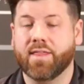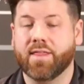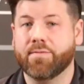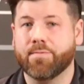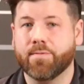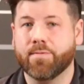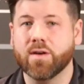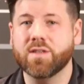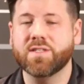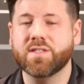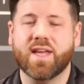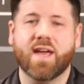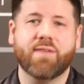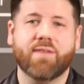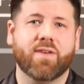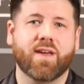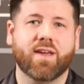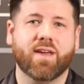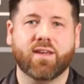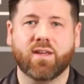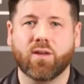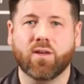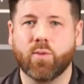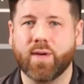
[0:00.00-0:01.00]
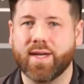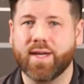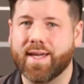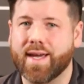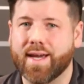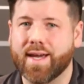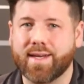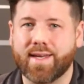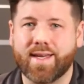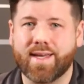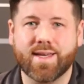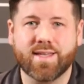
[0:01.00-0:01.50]
the first FAQ we
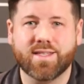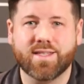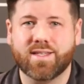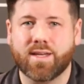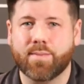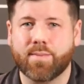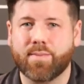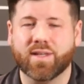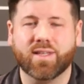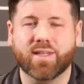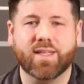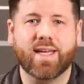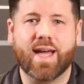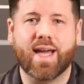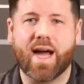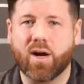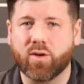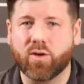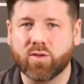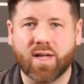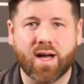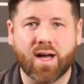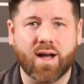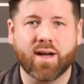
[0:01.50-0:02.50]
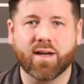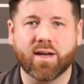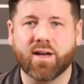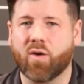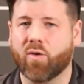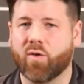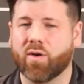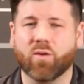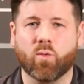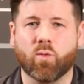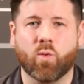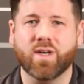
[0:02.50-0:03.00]
get is typically how long
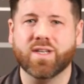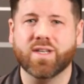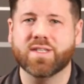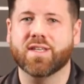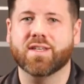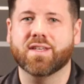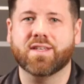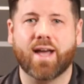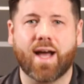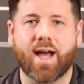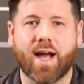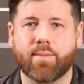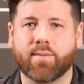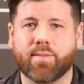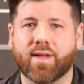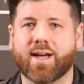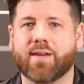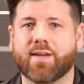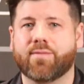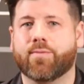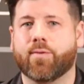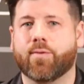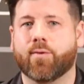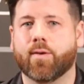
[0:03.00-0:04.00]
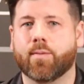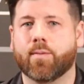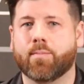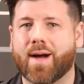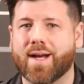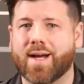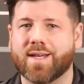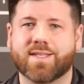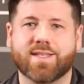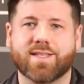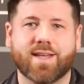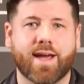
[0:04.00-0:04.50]
or what is the timeline for
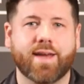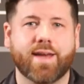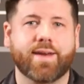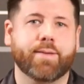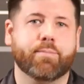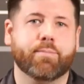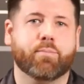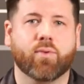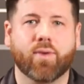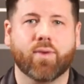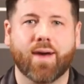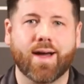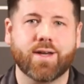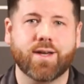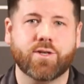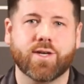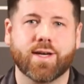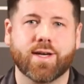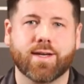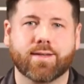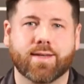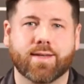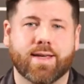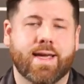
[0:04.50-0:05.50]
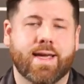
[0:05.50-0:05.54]
my siding project?